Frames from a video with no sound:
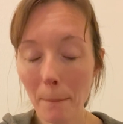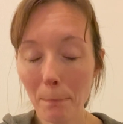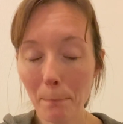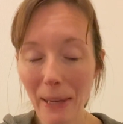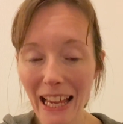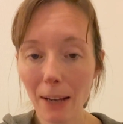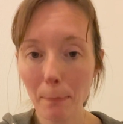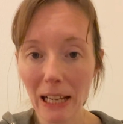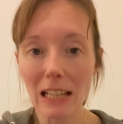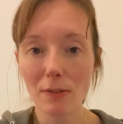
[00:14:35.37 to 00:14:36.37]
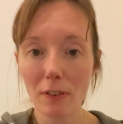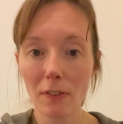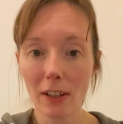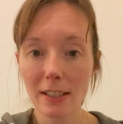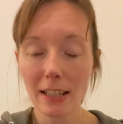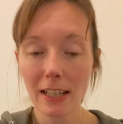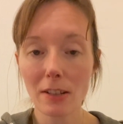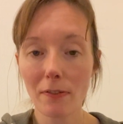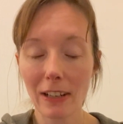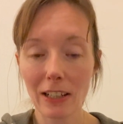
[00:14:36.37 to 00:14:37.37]
Big piece of advice here to
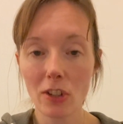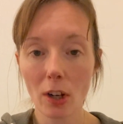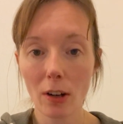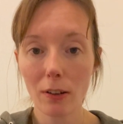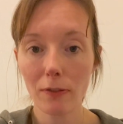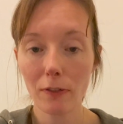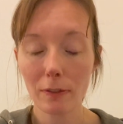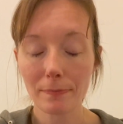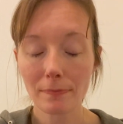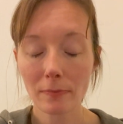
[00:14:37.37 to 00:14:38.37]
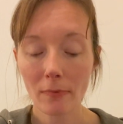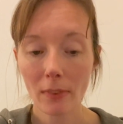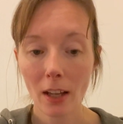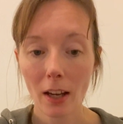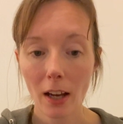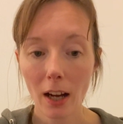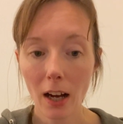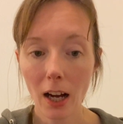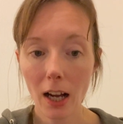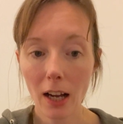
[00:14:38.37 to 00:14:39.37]
finish off.
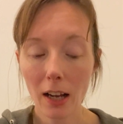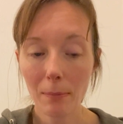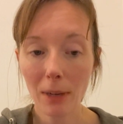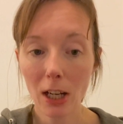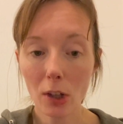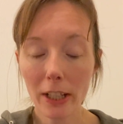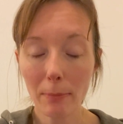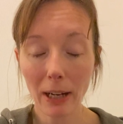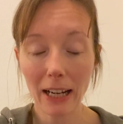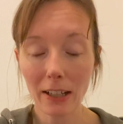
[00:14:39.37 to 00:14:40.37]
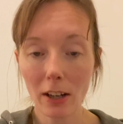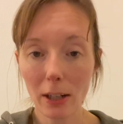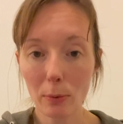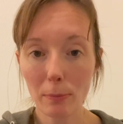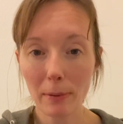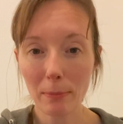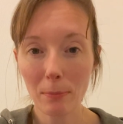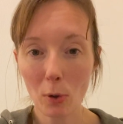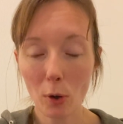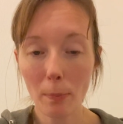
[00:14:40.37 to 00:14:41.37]
Looking back, I would be
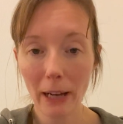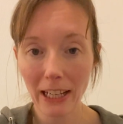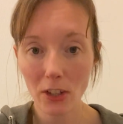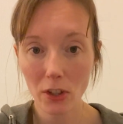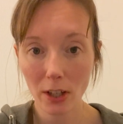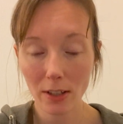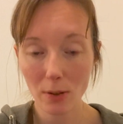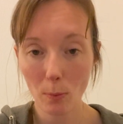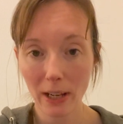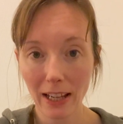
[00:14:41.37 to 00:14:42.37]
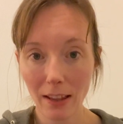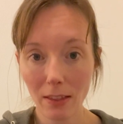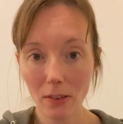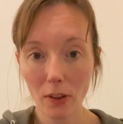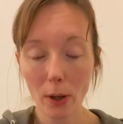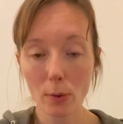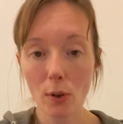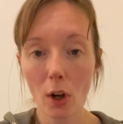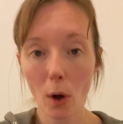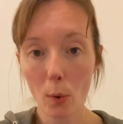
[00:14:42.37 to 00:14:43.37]
more patient with those
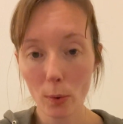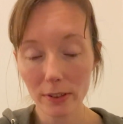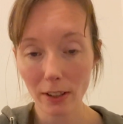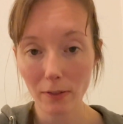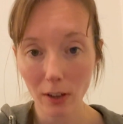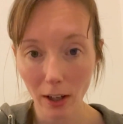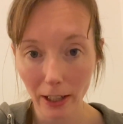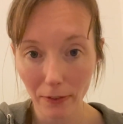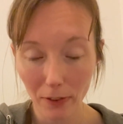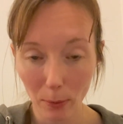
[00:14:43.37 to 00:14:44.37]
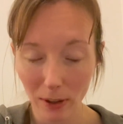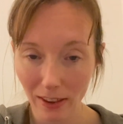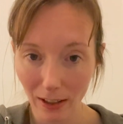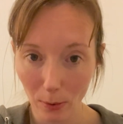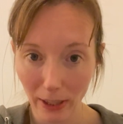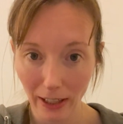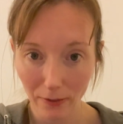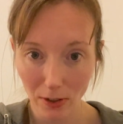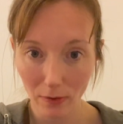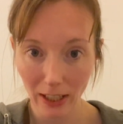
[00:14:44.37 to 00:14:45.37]
goals of life that we think we have
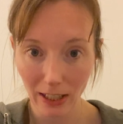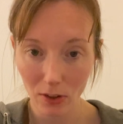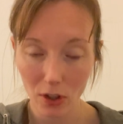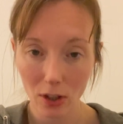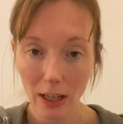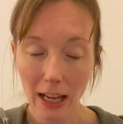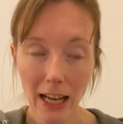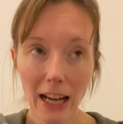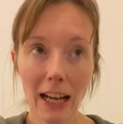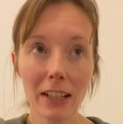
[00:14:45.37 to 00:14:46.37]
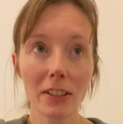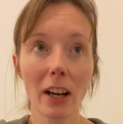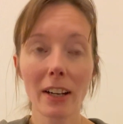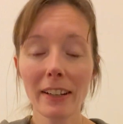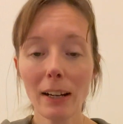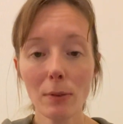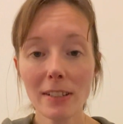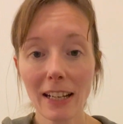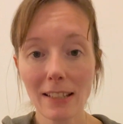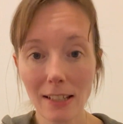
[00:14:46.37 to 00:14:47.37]
to reach. And
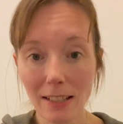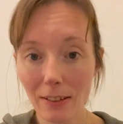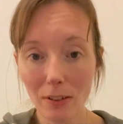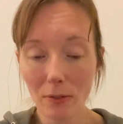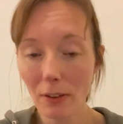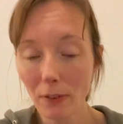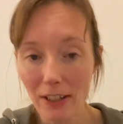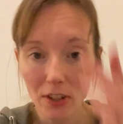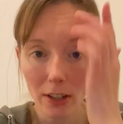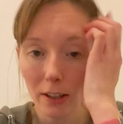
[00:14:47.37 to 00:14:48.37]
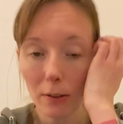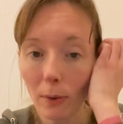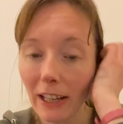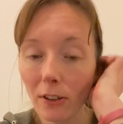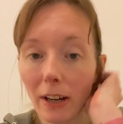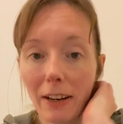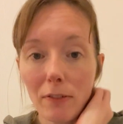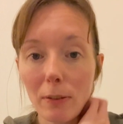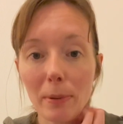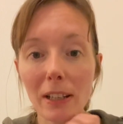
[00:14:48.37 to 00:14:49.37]
nowadays, in a refreshing kind of way, not
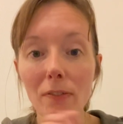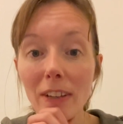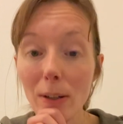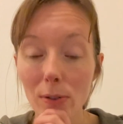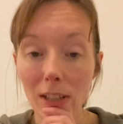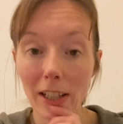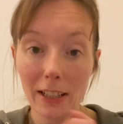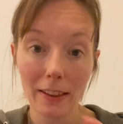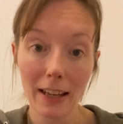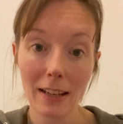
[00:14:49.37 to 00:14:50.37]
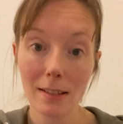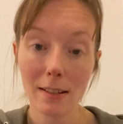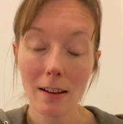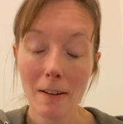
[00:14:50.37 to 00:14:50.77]
everybody feels like this.